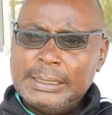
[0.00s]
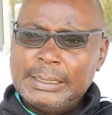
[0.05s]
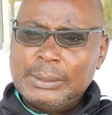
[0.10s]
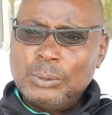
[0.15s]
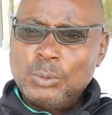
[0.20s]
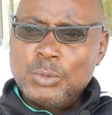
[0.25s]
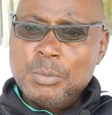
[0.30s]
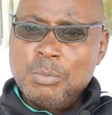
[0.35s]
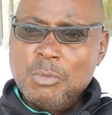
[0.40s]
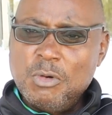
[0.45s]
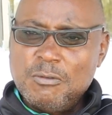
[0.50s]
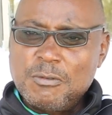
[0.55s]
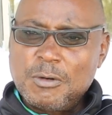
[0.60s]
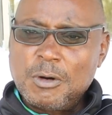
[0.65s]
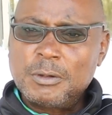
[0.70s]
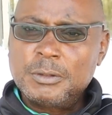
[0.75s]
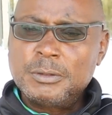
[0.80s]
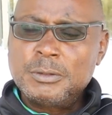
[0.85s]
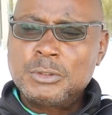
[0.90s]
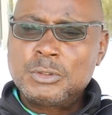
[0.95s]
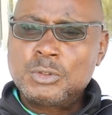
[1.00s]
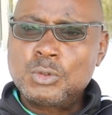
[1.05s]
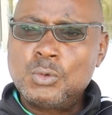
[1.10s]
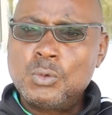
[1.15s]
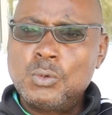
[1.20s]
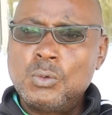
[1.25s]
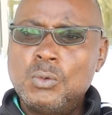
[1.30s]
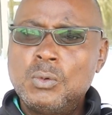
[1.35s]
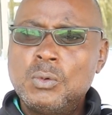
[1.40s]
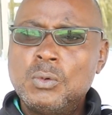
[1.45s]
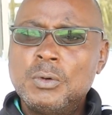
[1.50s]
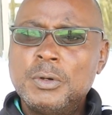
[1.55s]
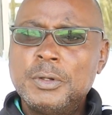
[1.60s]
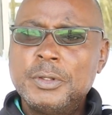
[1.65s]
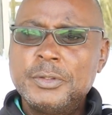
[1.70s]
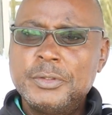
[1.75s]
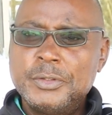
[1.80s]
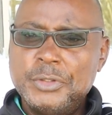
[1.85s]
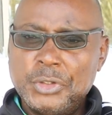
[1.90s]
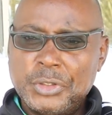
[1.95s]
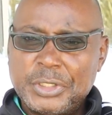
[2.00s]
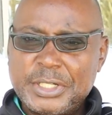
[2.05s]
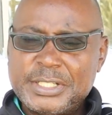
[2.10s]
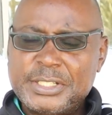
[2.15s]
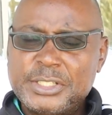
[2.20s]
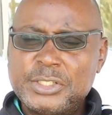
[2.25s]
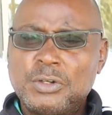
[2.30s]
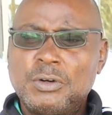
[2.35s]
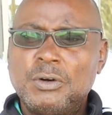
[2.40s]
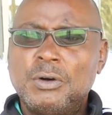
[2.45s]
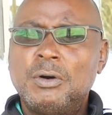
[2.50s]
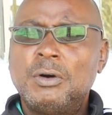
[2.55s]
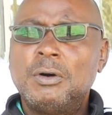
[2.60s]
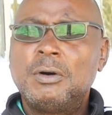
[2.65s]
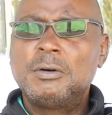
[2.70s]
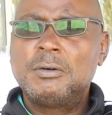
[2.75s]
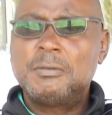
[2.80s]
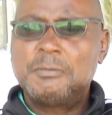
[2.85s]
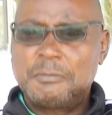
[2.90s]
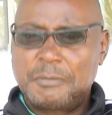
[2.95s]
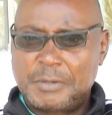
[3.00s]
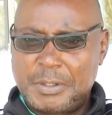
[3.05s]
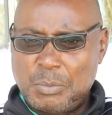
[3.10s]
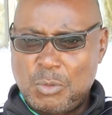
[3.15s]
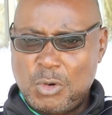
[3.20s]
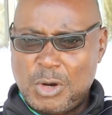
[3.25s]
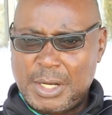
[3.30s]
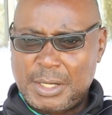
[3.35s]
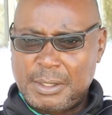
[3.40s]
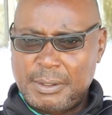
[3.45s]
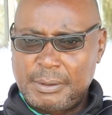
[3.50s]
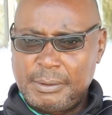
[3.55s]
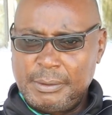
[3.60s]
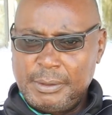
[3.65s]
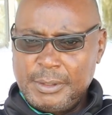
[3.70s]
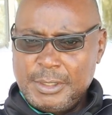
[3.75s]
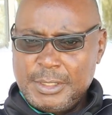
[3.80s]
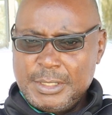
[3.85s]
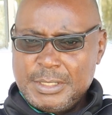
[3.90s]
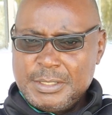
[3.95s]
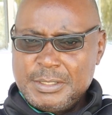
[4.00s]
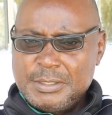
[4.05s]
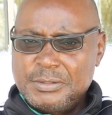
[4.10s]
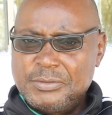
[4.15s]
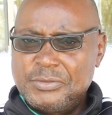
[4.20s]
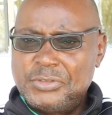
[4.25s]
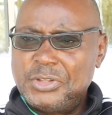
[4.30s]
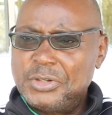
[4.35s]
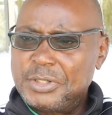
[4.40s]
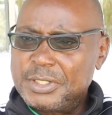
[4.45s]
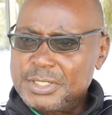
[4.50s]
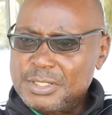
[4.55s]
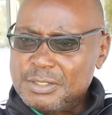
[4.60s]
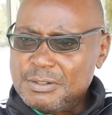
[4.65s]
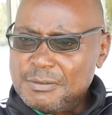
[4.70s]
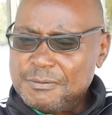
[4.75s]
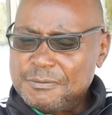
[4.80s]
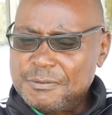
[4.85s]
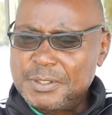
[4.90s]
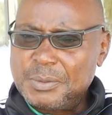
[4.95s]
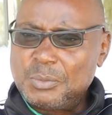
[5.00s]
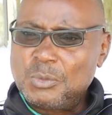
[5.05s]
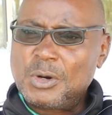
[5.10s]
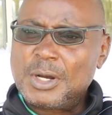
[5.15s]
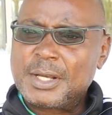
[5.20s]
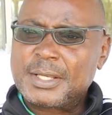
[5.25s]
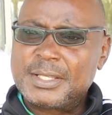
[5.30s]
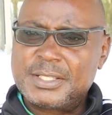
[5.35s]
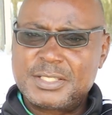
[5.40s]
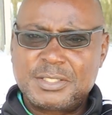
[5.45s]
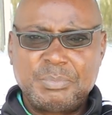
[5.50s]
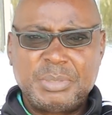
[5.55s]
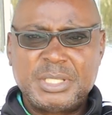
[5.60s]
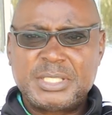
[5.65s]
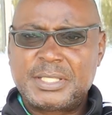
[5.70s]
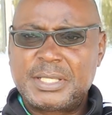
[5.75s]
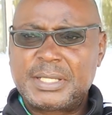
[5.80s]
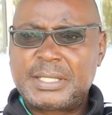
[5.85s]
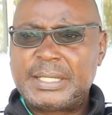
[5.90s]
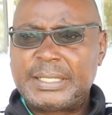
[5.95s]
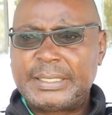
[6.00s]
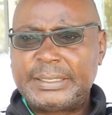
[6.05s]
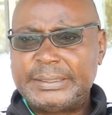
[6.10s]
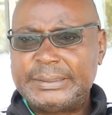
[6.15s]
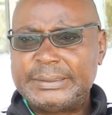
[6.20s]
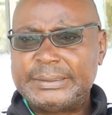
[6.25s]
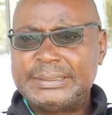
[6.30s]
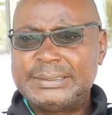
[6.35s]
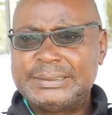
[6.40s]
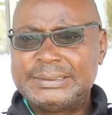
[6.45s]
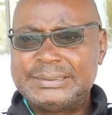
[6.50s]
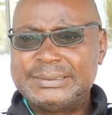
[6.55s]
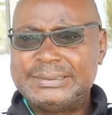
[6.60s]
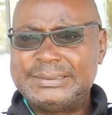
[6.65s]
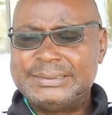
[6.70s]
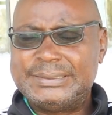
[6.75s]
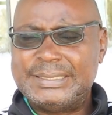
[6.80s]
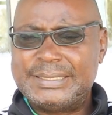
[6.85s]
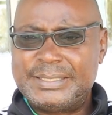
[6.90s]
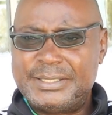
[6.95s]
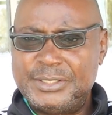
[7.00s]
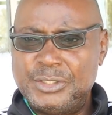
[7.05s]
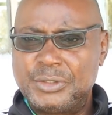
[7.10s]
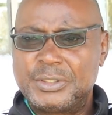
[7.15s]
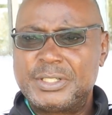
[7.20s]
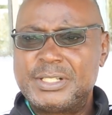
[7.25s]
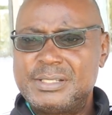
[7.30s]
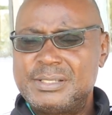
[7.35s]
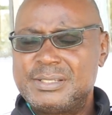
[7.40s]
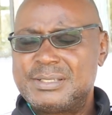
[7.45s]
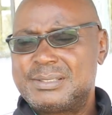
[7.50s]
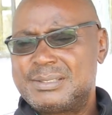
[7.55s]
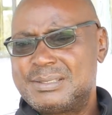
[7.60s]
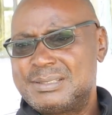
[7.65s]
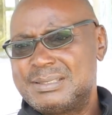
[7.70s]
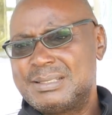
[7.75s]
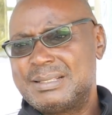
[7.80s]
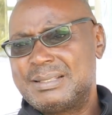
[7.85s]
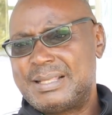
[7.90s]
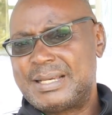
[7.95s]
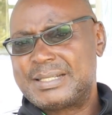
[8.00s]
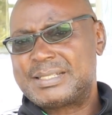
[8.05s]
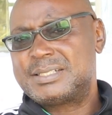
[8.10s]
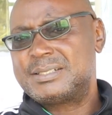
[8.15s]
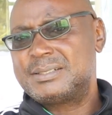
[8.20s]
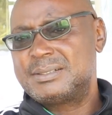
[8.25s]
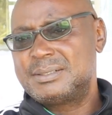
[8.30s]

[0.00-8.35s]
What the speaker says: we move on to theoretical framework. Theoretical framework is basically the theories that